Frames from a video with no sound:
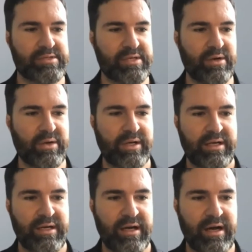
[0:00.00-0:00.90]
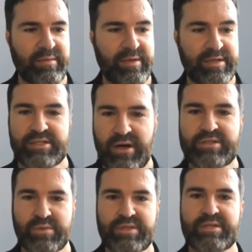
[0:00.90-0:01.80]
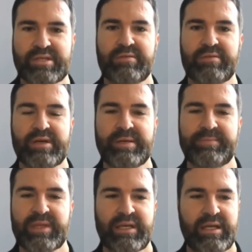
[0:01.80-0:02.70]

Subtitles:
So it starts with discovery,